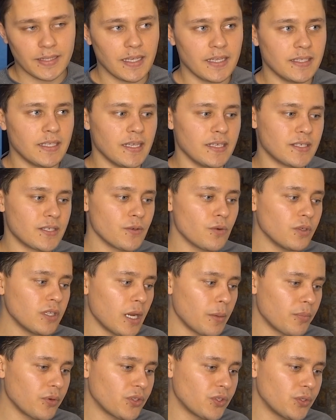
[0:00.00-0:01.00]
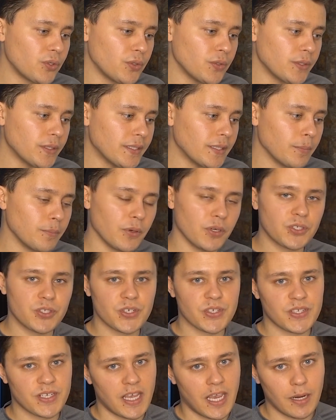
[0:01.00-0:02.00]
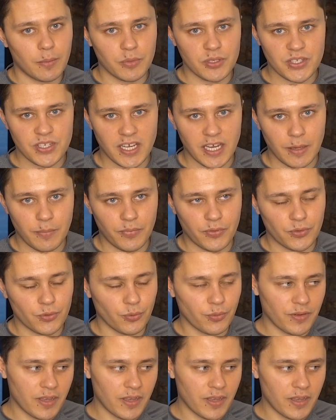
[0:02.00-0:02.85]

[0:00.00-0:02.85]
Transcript: They they saw an opportunity, a bunch of scammers came through,